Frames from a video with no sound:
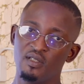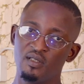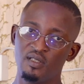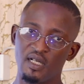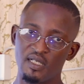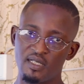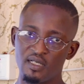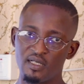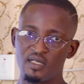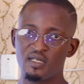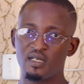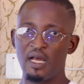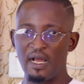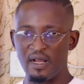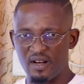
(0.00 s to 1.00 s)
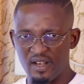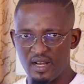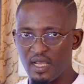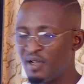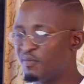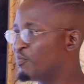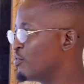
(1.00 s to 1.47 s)
That is
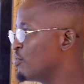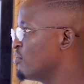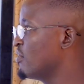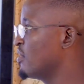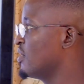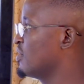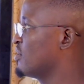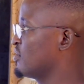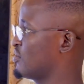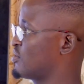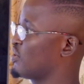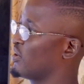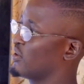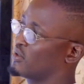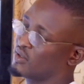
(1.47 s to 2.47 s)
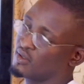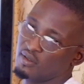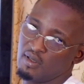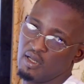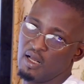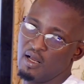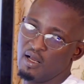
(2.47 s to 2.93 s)
agreeable sort
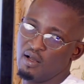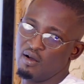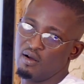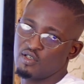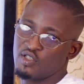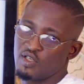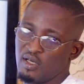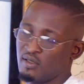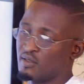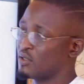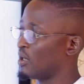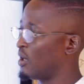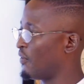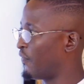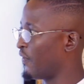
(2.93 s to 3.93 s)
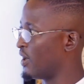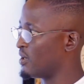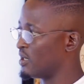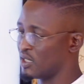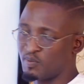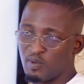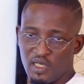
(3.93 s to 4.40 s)
of
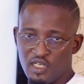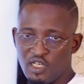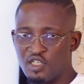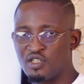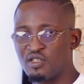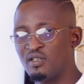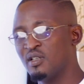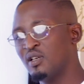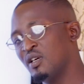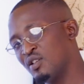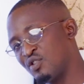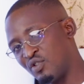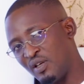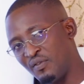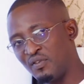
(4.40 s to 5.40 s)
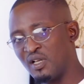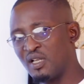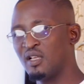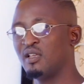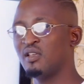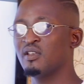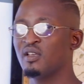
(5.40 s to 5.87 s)
explanation. So
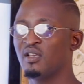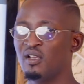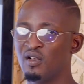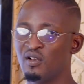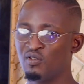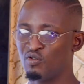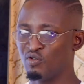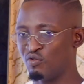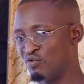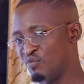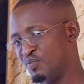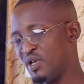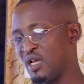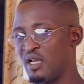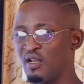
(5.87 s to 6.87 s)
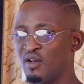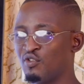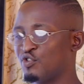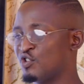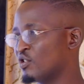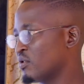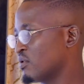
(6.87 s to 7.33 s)
definitely you will be
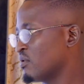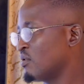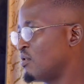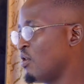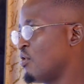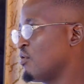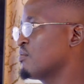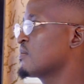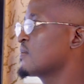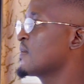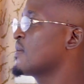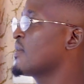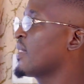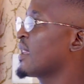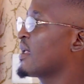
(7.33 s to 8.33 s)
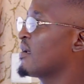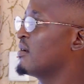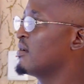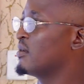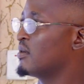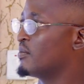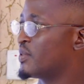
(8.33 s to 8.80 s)
allowed go.
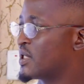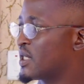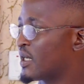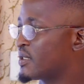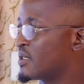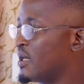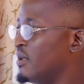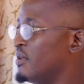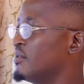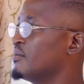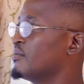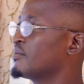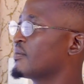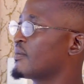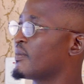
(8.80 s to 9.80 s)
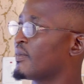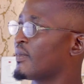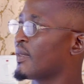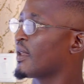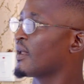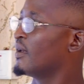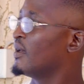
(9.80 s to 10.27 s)
Number 16.
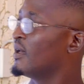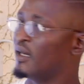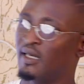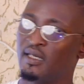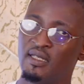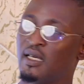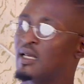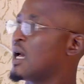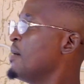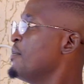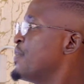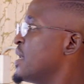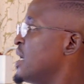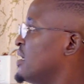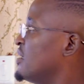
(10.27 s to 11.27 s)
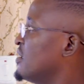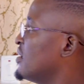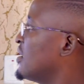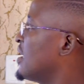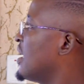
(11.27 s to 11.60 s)
The company